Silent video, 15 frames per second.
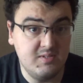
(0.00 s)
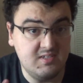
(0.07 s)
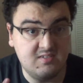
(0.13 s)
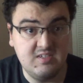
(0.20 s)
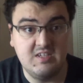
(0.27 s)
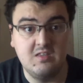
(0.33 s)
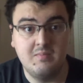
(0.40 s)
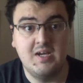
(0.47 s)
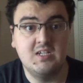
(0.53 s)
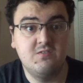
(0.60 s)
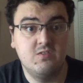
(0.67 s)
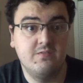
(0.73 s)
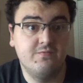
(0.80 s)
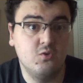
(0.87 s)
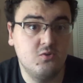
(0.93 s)
be seeing the match
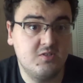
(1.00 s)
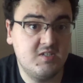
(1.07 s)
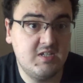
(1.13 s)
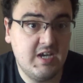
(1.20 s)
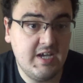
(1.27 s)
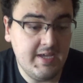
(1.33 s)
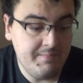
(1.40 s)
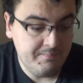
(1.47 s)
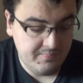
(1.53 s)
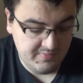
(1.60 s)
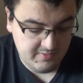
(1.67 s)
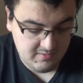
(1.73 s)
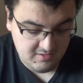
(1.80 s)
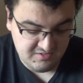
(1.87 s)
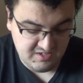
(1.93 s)
for the first time.
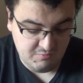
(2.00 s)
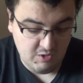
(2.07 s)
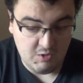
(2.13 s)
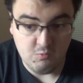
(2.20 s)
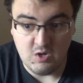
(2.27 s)
Because I